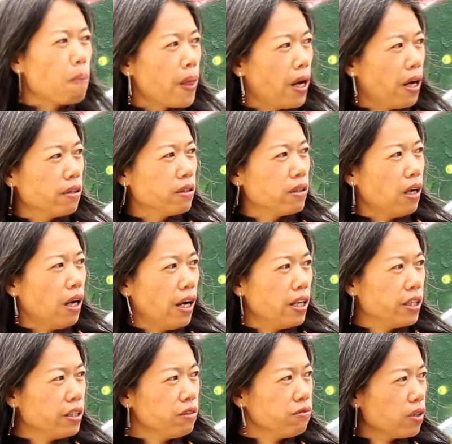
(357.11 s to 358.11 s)
And
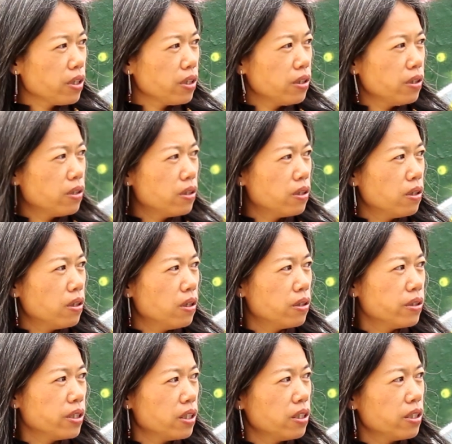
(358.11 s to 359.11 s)
I live here
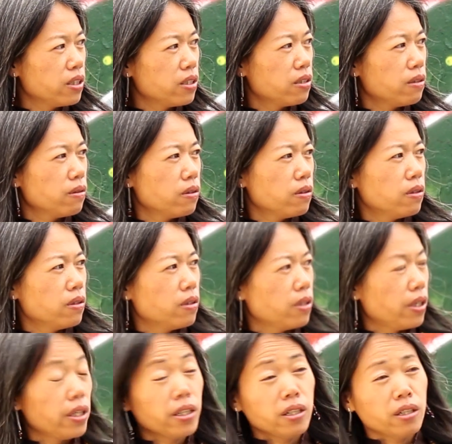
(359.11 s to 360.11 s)
nearly
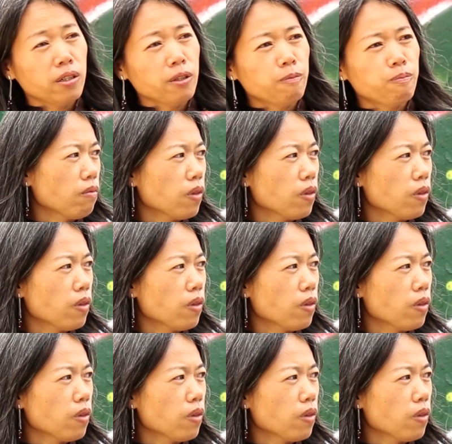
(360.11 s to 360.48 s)
here,